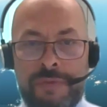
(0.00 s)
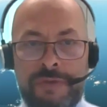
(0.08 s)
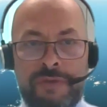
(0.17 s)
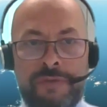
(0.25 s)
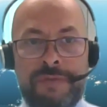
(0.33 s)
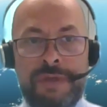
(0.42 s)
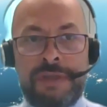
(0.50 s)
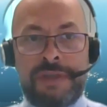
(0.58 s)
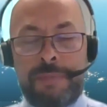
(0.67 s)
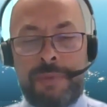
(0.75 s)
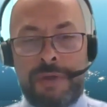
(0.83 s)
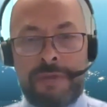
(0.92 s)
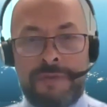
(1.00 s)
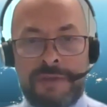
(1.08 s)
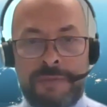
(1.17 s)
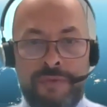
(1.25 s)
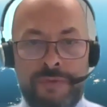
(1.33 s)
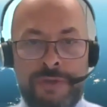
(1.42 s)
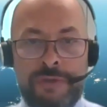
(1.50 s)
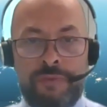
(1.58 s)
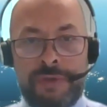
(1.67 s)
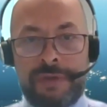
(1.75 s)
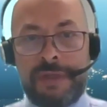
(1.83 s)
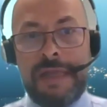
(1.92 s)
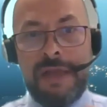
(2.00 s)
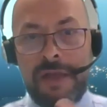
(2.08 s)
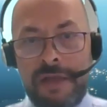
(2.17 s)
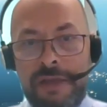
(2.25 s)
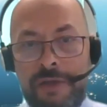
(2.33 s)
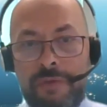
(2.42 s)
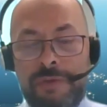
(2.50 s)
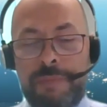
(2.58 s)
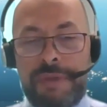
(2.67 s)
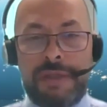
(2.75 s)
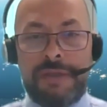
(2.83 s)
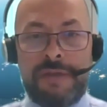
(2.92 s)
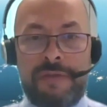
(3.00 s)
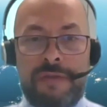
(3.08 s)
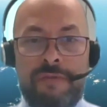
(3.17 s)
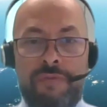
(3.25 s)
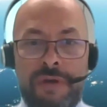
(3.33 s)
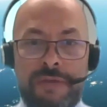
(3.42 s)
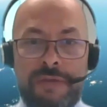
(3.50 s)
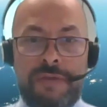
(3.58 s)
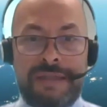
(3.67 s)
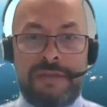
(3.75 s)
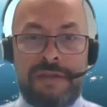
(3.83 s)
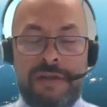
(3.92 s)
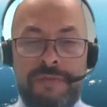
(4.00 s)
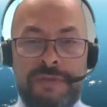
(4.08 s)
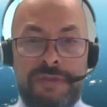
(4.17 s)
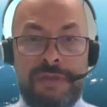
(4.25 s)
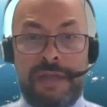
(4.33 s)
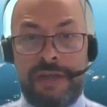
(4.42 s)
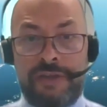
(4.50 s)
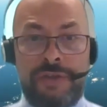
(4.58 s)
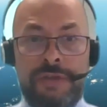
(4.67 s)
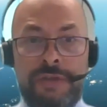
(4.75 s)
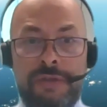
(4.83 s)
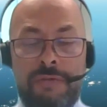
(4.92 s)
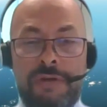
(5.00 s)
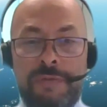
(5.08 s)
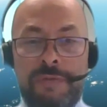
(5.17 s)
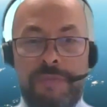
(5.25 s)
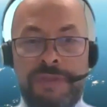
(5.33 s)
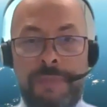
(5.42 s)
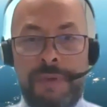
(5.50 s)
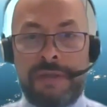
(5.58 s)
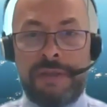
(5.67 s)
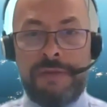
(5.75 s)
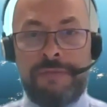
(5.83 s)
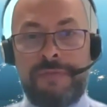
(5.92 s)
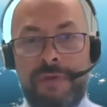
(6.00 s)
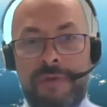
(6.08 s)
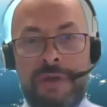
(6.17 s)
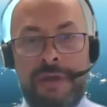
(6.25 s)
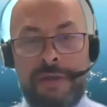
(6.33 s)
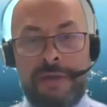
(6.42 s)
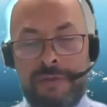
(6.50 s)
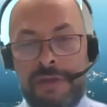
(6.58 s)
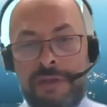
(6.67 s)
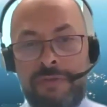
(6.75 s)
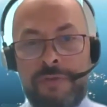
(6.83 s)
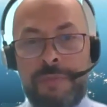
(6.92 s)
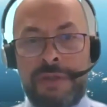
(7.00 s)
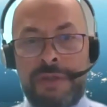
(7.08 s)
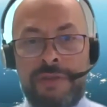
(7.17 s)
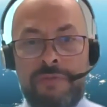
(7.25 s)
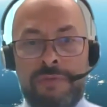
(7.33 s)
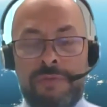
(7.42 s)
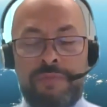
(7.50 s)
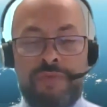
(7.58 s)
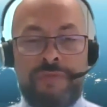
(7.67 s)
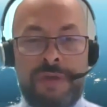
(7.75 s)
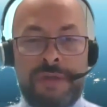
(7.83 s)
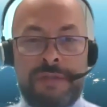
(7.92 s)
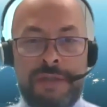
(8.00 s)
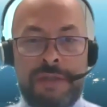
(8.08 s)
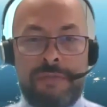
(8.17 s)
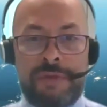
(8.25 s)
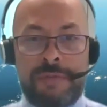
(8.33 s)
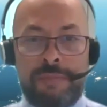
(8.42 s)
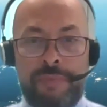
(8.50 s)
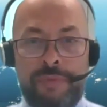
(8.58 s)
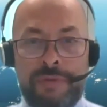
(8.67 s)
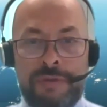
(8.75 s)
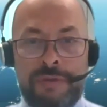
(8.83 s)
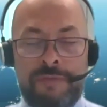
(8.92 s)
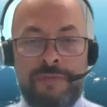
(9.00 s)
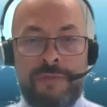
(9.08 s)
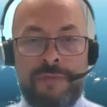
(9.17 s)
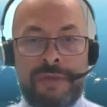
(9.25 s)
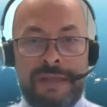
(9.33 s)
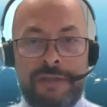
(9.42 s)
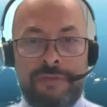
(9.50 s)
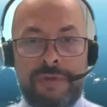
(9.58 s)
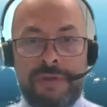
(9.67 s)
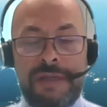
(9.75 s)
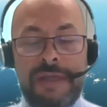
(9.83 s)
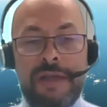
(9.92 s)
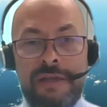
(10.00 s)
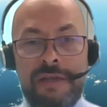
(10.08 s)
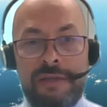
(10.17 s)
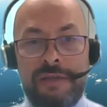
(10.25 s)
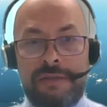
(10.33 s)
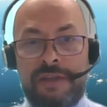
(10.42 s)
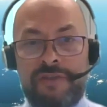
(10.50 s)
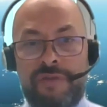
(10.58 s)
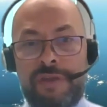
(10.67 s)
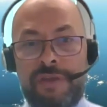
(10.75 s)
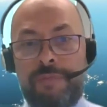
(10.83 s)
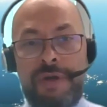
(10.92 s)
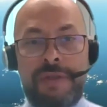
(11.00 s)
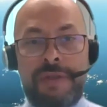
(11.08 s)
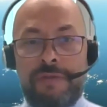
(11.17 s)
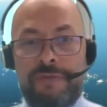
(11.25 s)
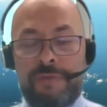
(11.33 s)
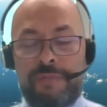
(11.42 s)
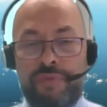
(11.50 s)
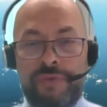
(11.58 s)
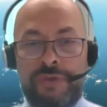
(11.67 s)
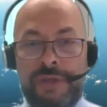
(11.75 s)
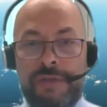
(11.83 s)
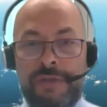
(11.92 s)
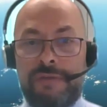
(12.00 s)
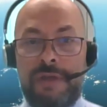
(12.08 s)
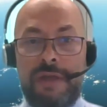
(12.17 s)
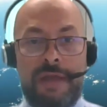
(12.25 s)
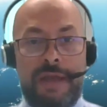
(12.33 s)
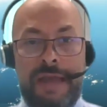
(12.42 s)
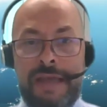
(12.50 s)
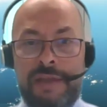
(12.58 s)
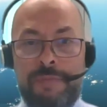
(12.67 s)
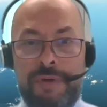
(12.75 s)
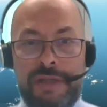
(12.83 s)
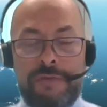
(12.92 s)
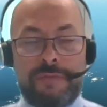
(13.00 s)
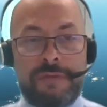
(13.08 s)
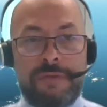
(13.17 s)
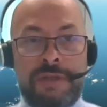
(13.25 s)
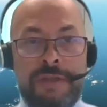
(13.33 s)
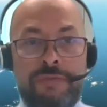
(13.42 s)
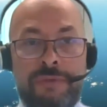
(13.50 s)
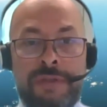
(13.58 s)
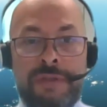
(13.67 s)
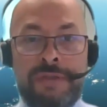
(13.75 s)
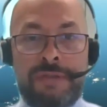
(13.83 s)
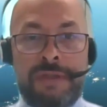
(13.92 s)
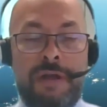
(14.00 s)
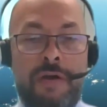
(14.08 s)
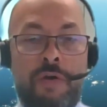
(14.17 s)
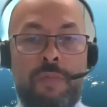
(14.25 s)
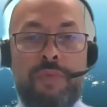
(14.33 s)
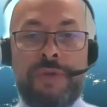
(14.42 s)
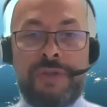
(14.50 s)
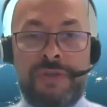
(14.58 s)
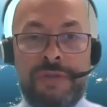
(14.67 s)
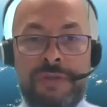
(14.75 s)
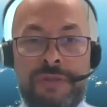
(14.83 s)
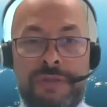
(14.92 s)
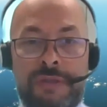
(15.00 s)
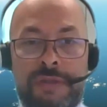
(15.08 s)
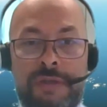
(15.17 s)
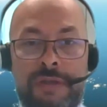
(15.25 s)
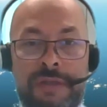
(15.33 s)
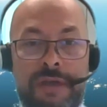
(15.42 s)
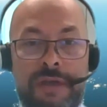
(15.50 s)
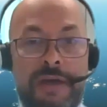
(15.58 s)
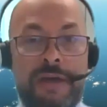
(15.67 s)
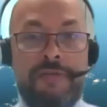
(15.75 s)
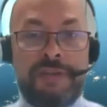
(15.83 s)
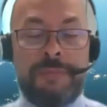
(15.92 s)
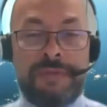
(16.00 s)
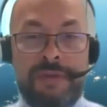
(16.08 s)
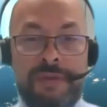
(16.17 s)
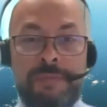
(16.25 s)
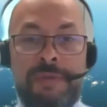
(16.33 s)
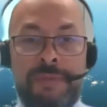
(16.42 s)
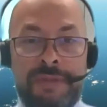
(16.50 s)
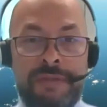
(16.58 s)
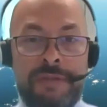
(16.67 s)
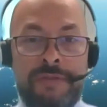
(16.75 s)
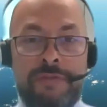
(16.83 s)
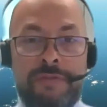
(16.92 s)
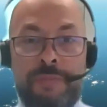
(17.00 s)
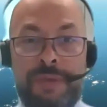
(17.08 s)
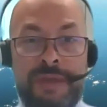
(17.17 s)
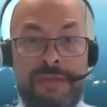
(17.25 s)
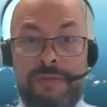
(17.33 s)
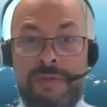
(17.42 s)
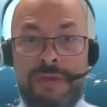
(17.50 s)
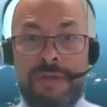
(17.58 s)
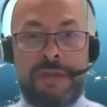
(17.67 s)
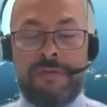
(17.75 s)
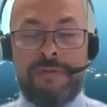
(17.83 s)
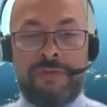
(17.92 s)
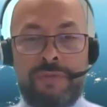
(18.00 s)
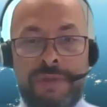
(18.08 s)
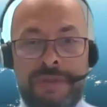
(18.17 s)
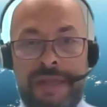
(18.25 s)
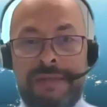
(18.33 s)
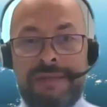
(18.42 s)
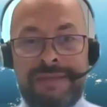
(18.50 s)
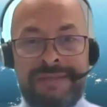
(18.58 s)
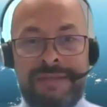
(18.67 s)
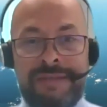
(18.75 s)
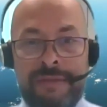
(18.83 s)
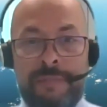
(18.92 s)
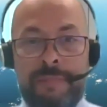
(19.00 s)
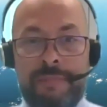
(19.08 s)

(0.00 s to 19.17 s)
with Giovanni as part of this project, where he will be leading the work that covers the national, local perspective, and the network manager will provide an equally important view from the network, such that by the end of the project, anybody who's looking to understand how operations in higher airspace are implemented in Europe can look at ECO2 and understand the